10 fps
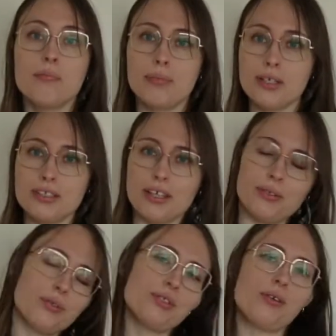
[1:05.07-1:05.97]
But I
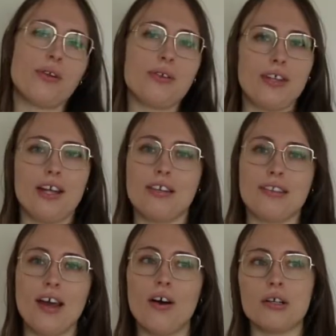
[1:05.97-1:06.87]
also know that
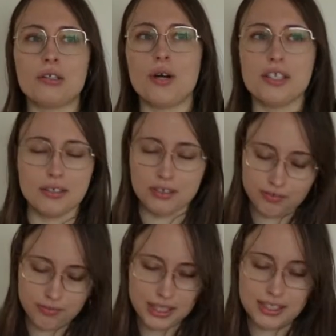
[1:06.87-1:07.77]
there are quite a lot
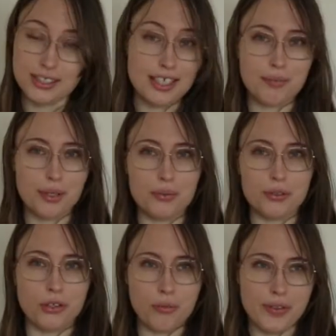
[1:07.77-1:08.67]
of pieces in my
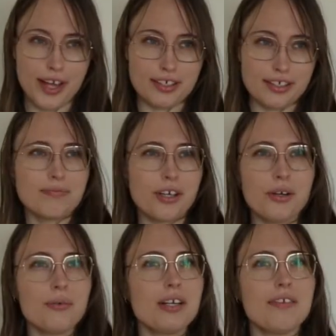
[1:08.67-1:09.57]
wardrobe that I
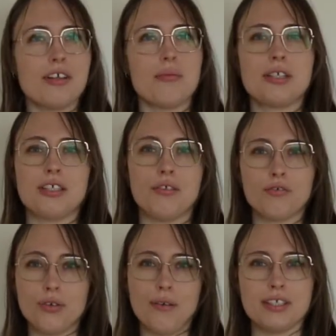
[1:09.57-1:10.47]
don't really feel myself
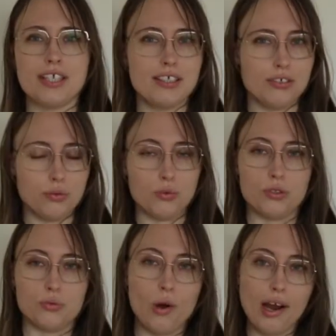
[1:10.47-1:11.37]
gravitating
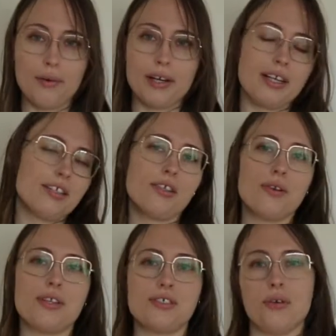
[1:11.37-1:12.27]
towards wearing, so
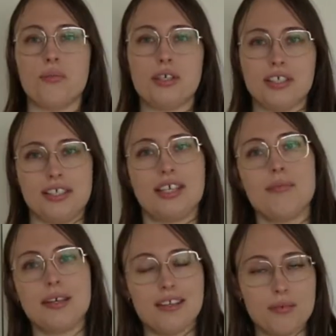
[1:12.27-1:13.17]
there's no point in
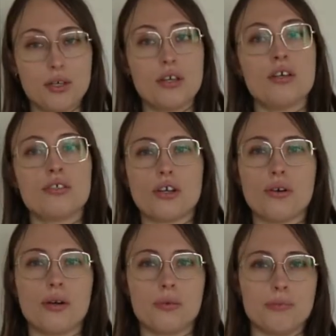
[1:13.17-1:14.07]
keeping them, so
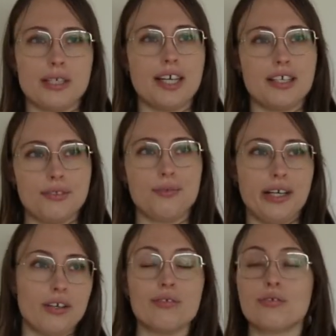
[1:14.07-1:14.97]
I will be getting
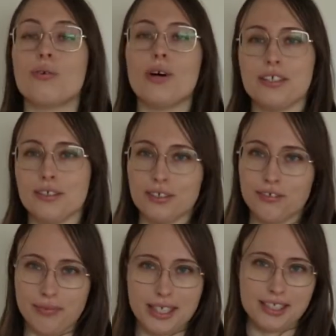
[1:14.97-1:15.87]
rid of quite a lot
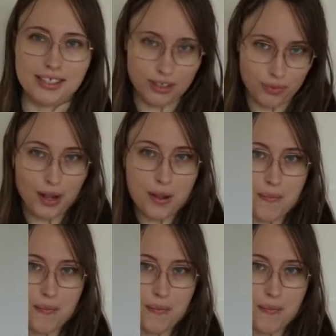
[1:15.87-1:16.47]
of pieces as well.